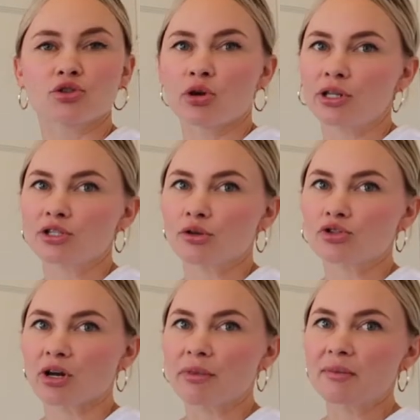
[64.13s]
toilets don't
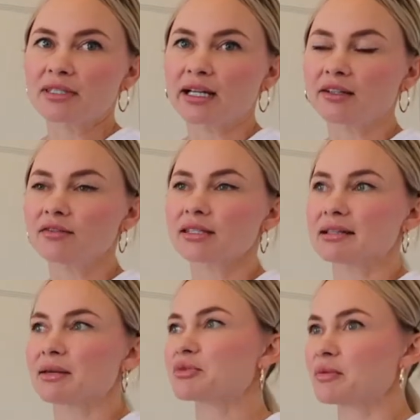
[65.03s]
scrub themselves,
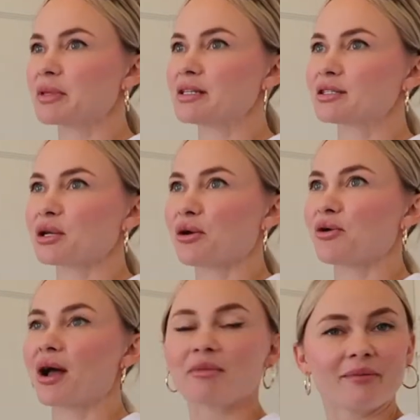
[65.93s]
that's up to me,
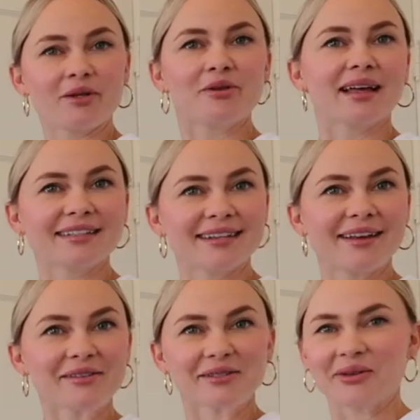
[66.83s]
so I'm gonna be doing that today
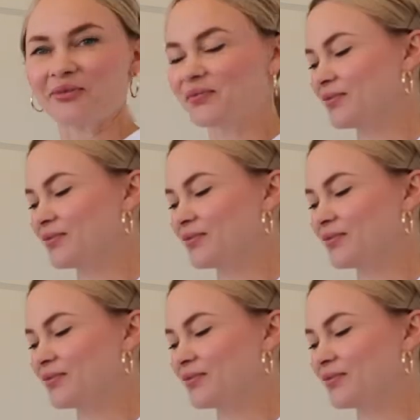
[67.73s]
also.